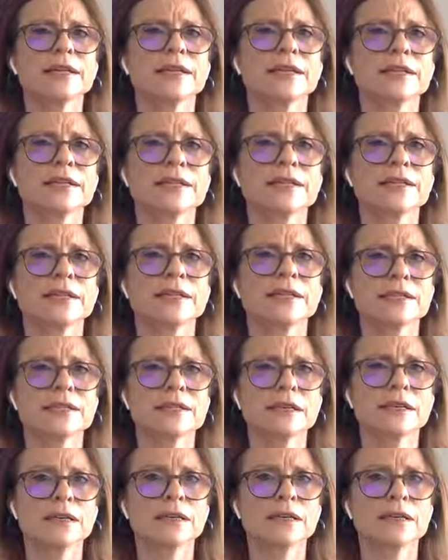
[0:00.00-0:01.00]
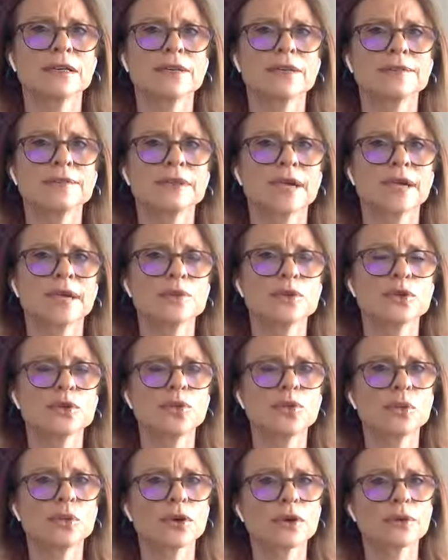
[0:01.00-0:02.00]
That's enough time
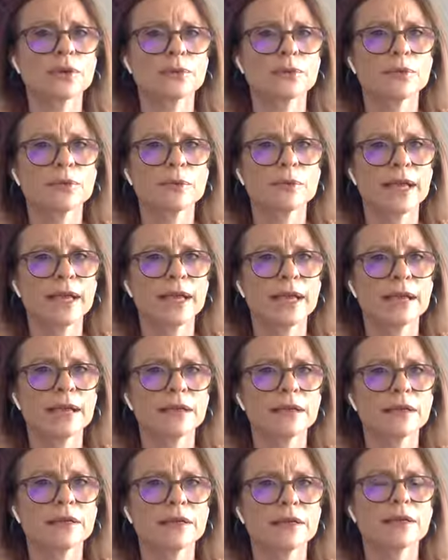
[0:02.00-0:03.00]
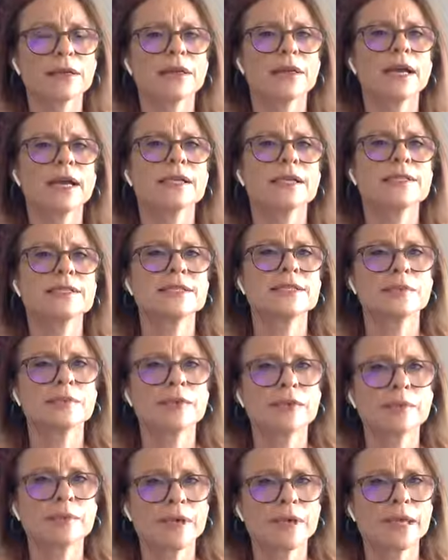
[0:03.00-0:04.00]
to work through pain, sit
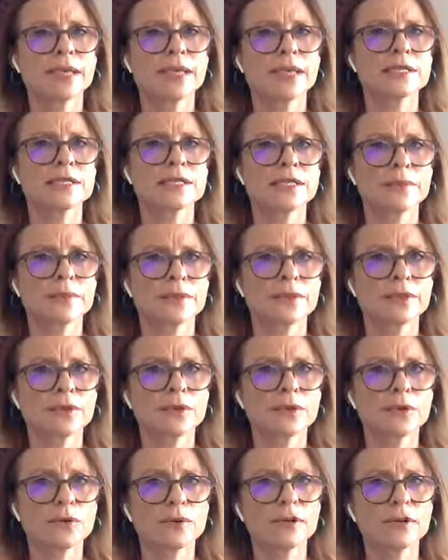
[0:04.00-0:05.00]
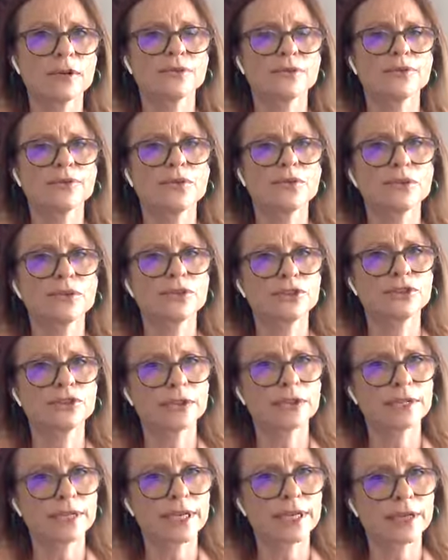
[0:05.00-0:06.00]
with the pain, sit with the grief, do what you
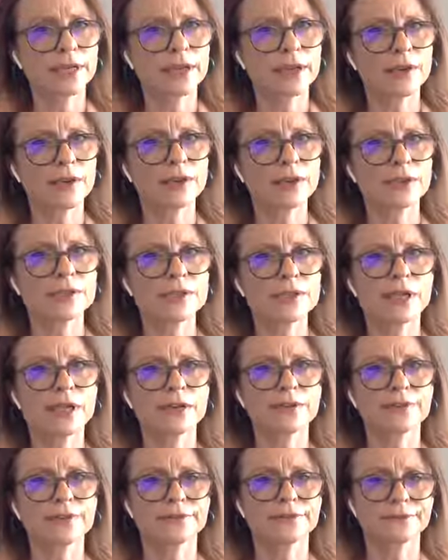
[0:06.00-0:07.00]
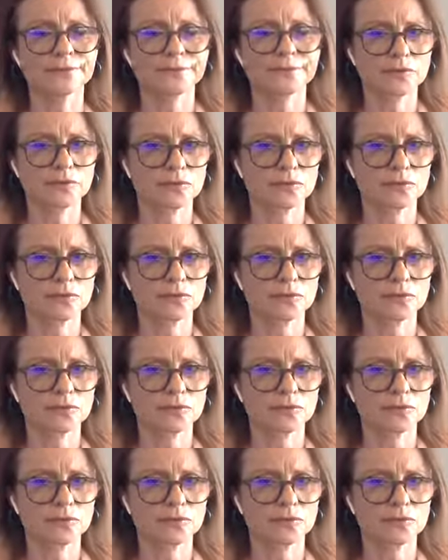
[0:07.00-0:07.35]
do to take care of yourself.